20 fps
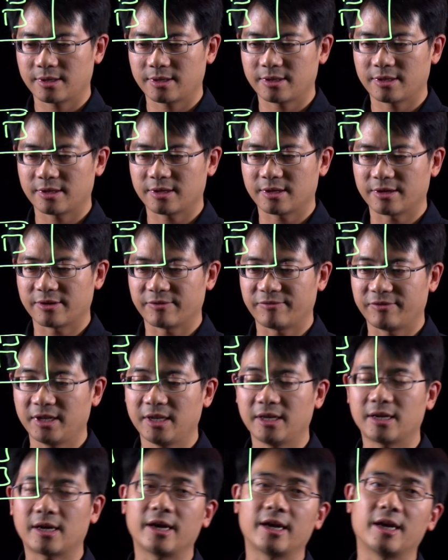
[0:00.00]
the
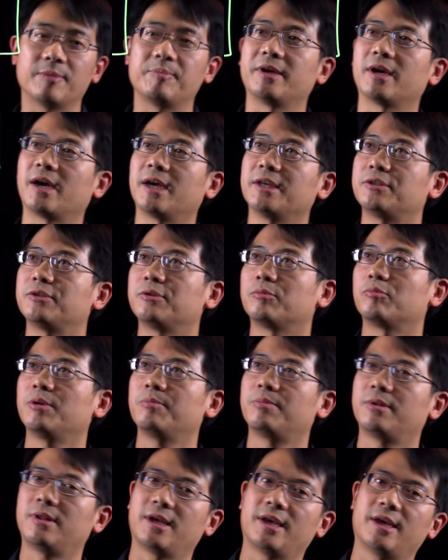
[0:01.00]
VDI API to
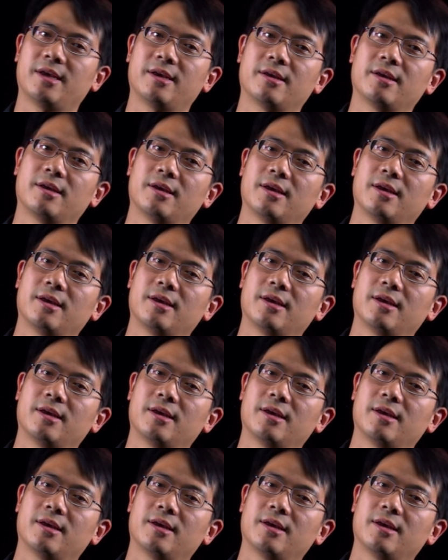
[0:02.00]
replay